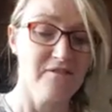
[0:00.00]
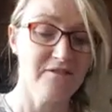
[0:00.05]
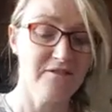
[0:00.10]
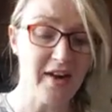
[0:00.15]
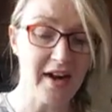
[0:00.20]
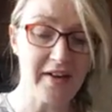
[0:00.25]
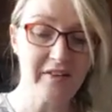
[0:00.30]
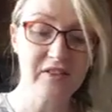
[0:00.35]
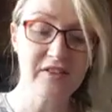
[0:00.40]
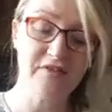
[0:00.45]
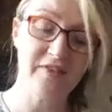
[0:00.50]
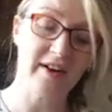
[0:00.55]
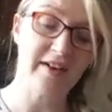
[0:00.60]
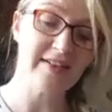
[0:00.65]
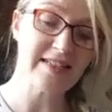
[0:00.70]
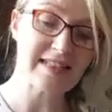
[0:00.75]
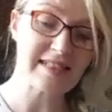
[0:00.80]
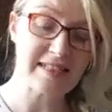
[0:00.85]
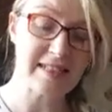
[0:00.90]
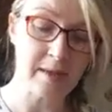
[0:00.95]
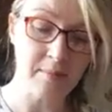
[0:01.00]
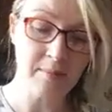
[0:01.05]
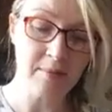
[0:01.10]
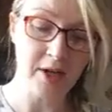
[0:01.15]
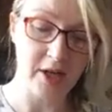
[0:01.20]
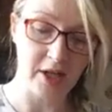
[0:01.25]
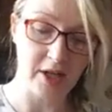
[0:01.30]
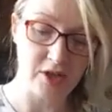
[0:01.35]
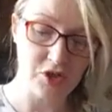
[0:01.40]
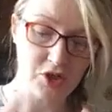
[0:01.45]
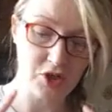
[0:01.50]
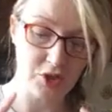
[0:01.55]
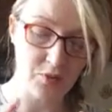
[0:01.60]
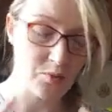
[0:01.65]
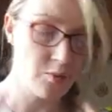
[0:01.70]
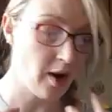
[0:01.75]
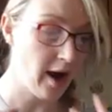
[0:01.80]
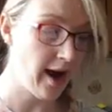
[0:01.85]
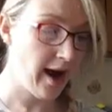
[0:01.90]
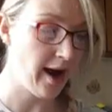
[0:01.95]
Very, very similar
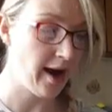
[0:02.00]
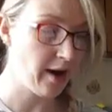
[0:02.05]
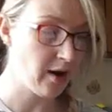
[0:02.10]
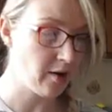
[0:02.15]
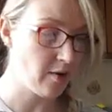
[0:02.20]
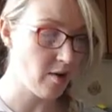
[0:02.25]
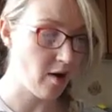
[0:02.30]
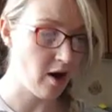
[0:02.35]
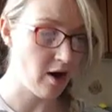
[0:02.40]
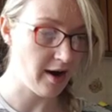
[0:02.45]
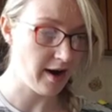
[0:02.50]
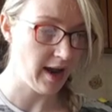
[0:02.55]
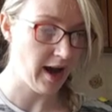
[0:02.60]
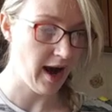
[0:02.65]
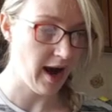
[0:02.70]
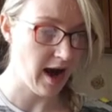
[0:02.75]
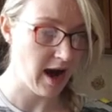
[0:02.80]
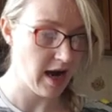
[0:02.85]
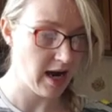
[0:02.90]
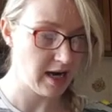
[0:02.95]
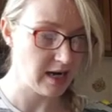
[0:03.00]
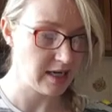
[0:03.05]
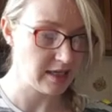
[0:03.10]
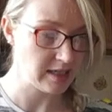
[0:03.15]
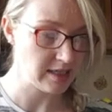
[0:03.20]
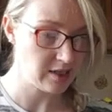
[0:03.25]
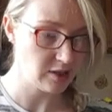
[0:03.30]
to how I had,